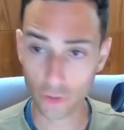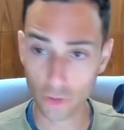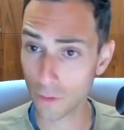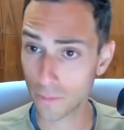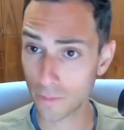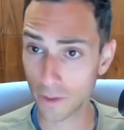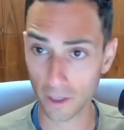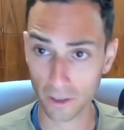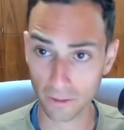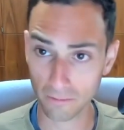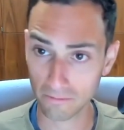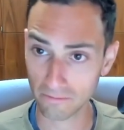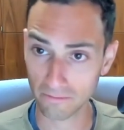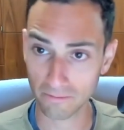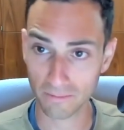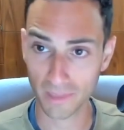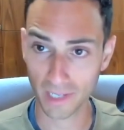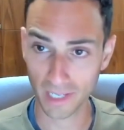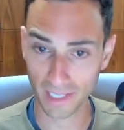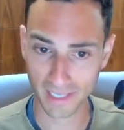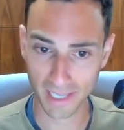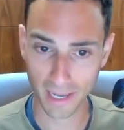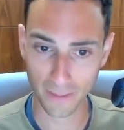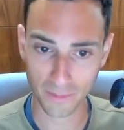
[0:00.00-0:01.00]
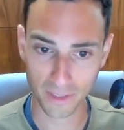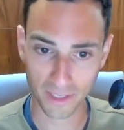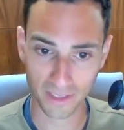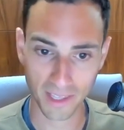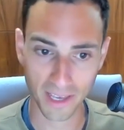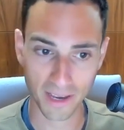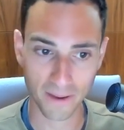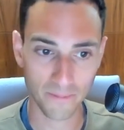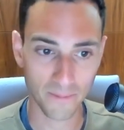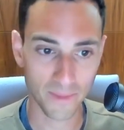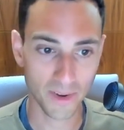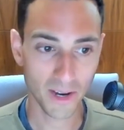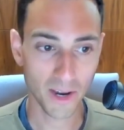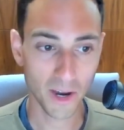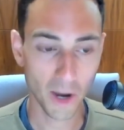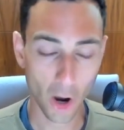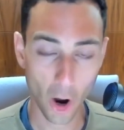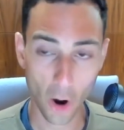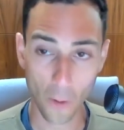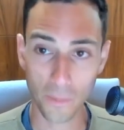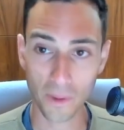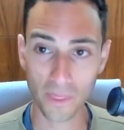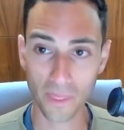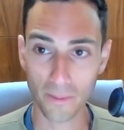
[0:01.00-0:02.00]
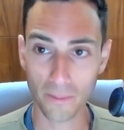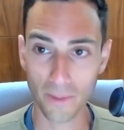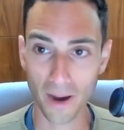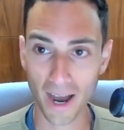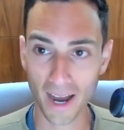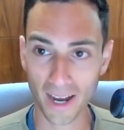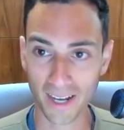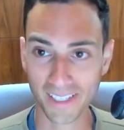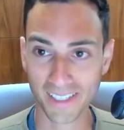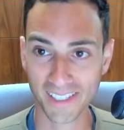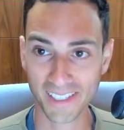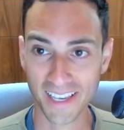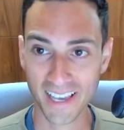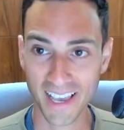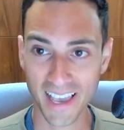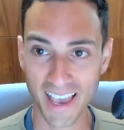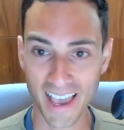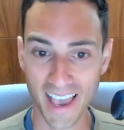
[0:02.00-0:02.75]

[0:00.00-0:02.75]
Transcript: TruePill accepted them, opened the box,